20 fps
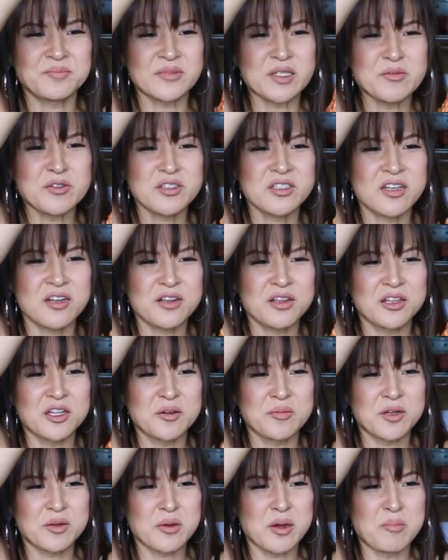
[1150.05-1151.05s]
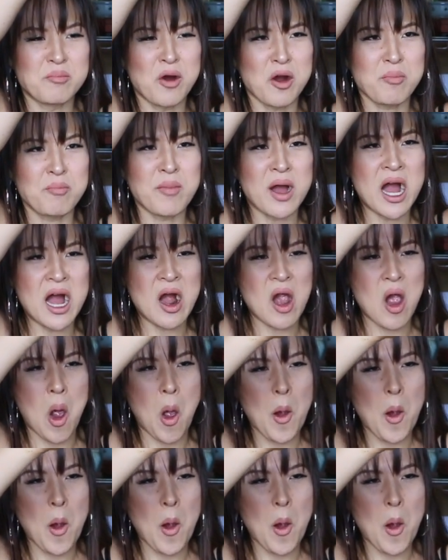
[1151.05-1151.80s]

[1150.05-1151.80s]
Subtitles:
Let me just tell you a little bit about Mukbang.